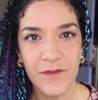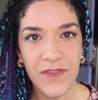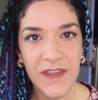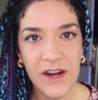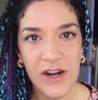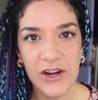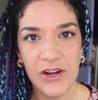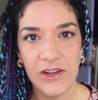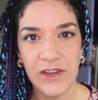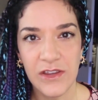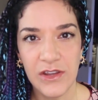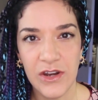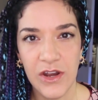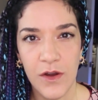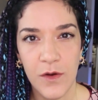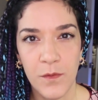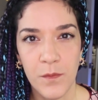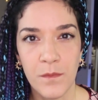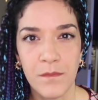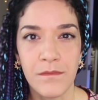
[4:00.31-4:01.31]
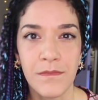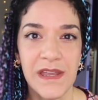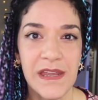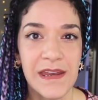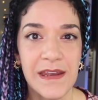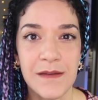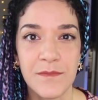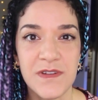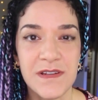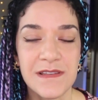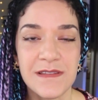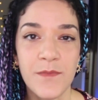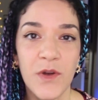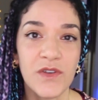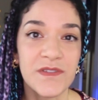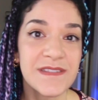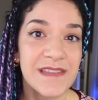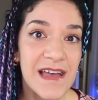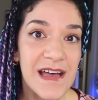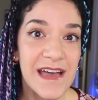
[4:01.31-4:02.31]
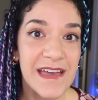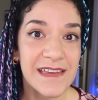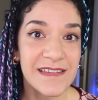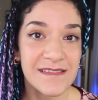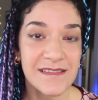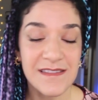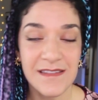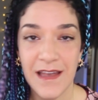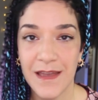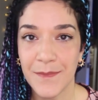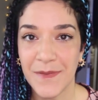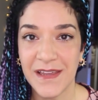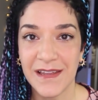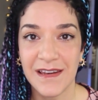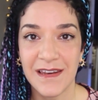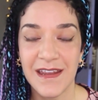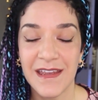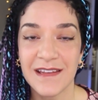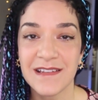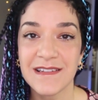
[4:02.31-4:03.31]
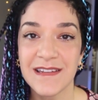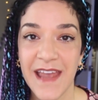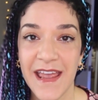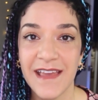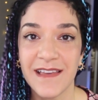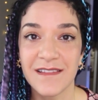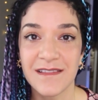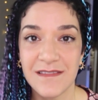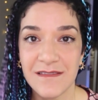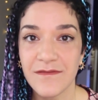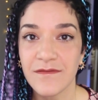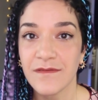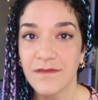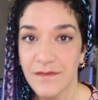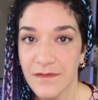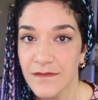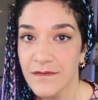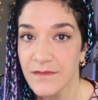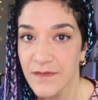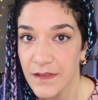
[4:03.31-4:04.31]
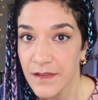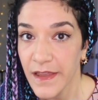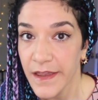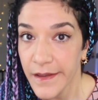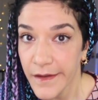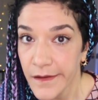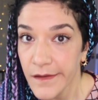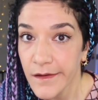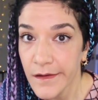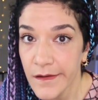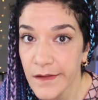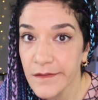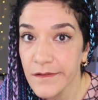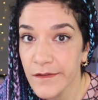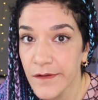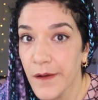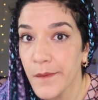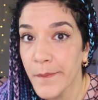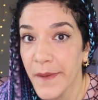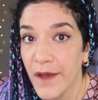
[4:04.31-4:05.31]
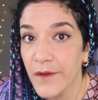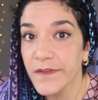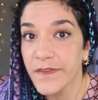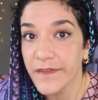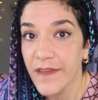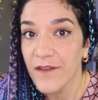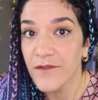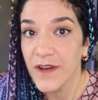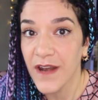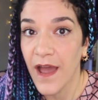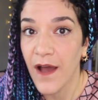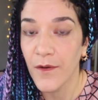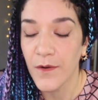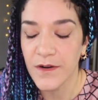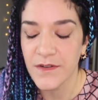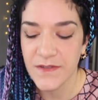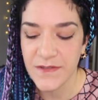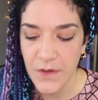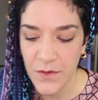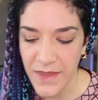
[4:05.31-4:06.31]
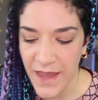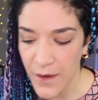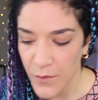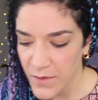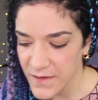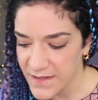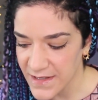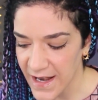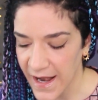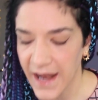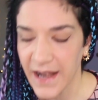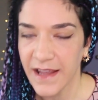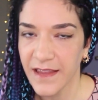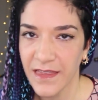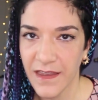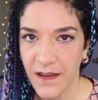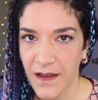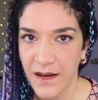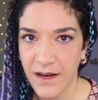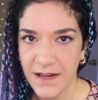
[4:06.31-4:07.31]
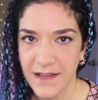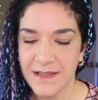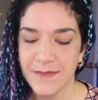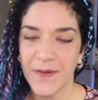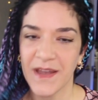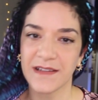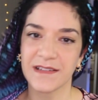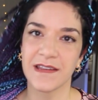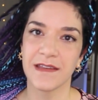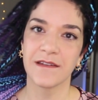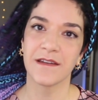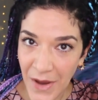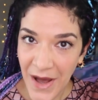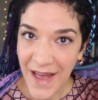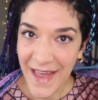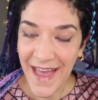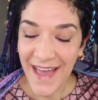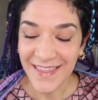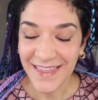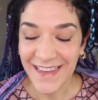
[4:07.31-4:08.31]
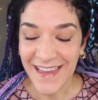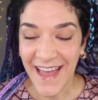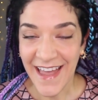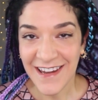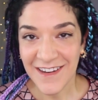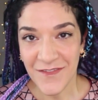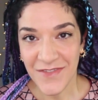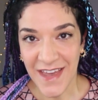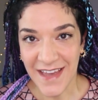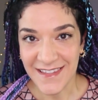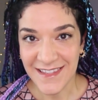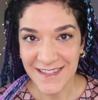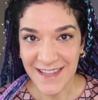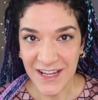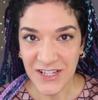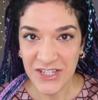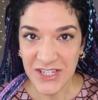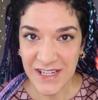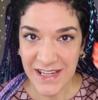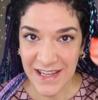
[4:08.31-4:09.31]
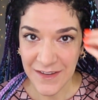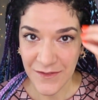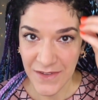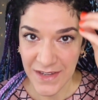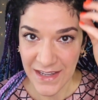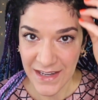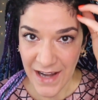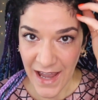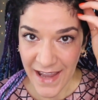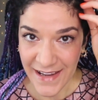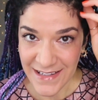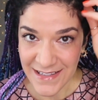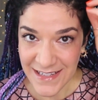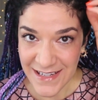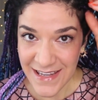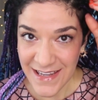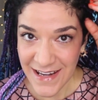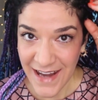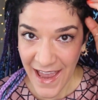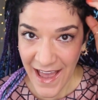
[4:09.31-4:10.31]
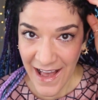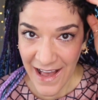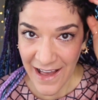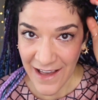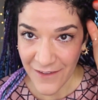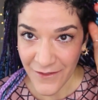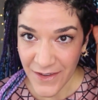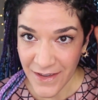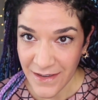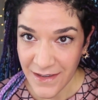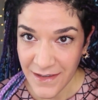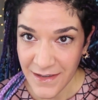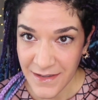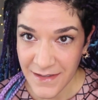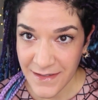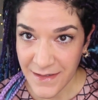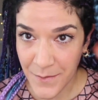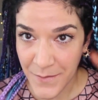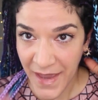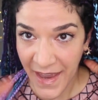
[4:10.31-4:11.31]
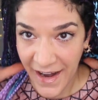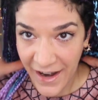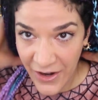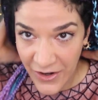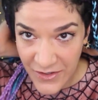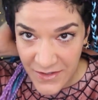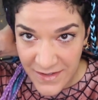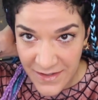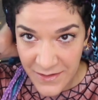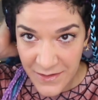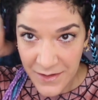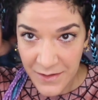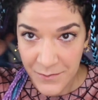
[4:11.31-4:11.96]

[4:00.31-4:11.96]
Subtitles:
if they're, medium to small size. I mean, it takes like a good about 7 hours. So that wasn't anything unexpected. But at the end of that session even, I did have some hairs